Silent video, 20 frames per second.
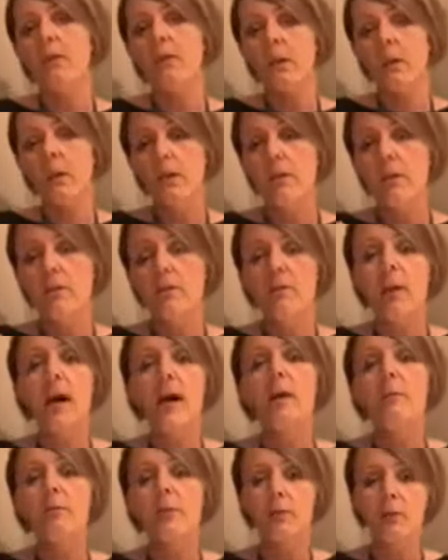the
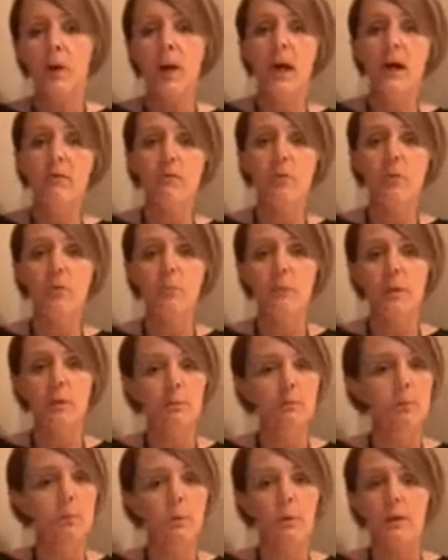time that you have with
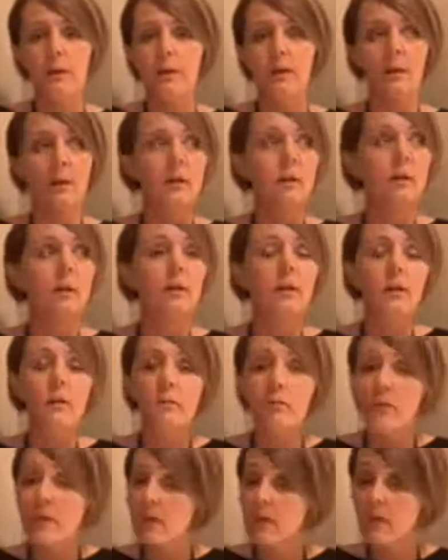people in
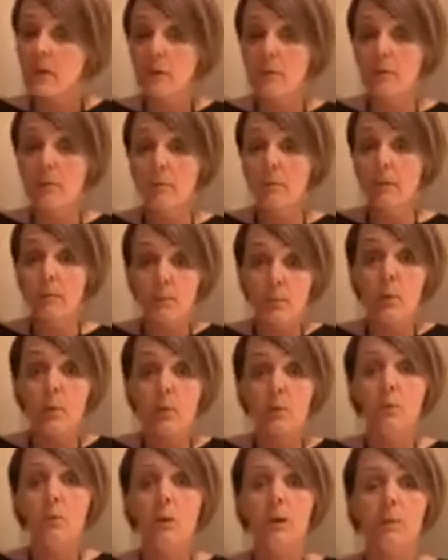a very
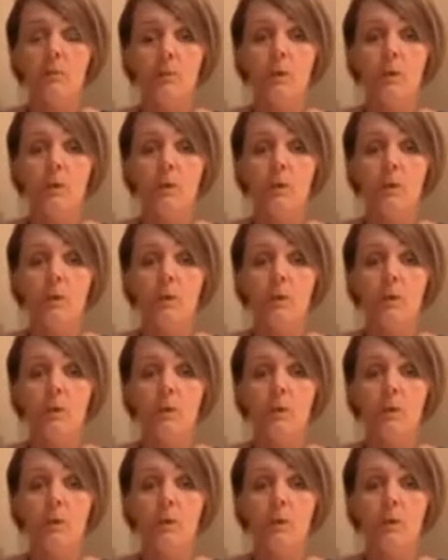important way,